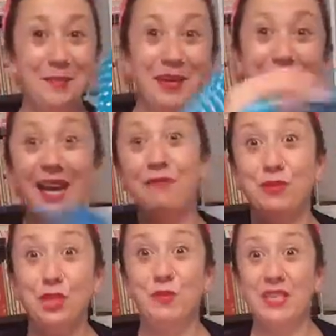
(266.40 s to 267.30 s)
being
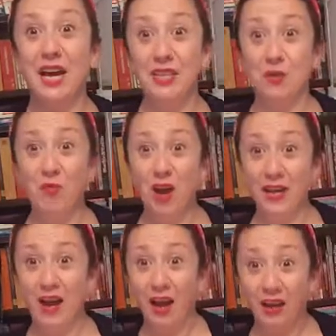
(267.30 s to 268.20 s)
careful to attach the
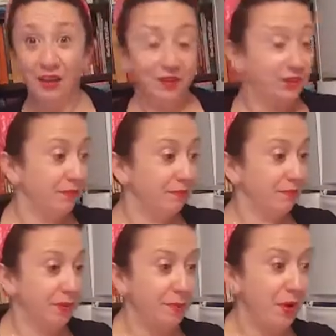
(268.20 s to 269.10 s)
right colour that
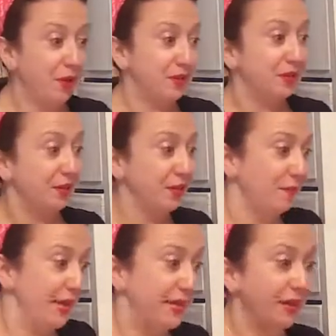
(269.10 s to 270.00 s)
the person that you're
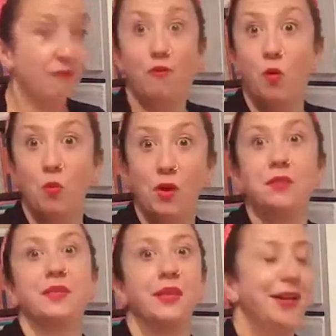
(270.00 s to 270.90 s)
making it for
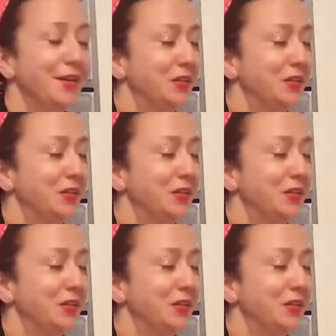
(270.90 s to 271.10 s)
wants.